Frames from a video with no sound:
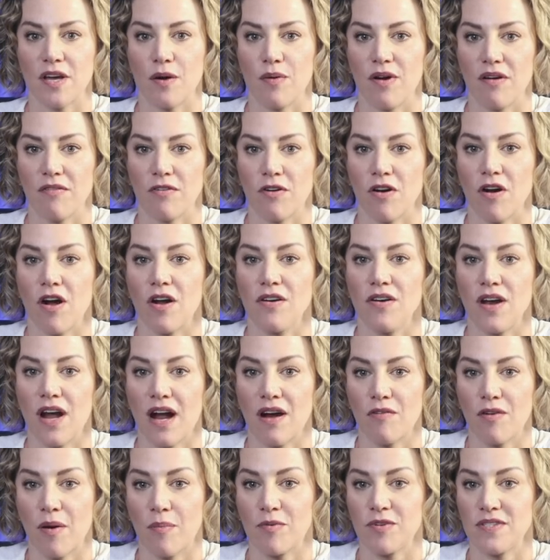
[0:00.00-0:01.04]
however, are
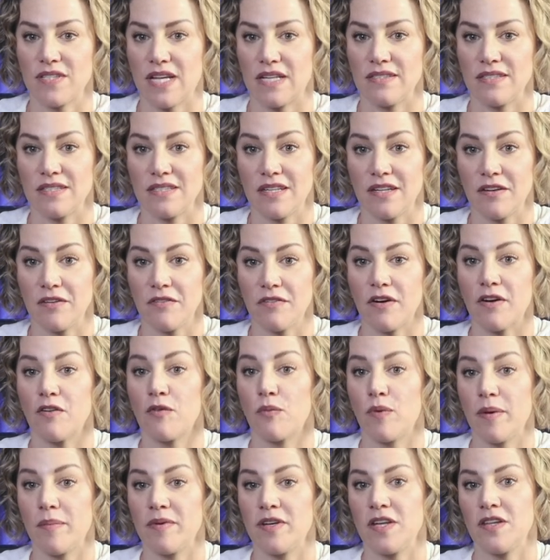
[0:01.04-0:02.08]
not representative
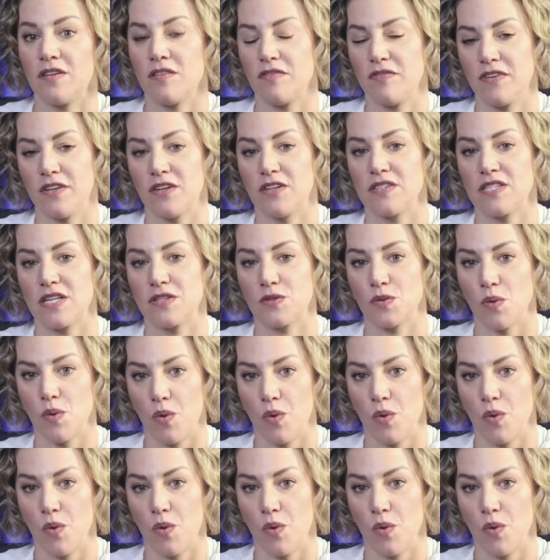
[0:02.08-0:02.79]
of women in the field as a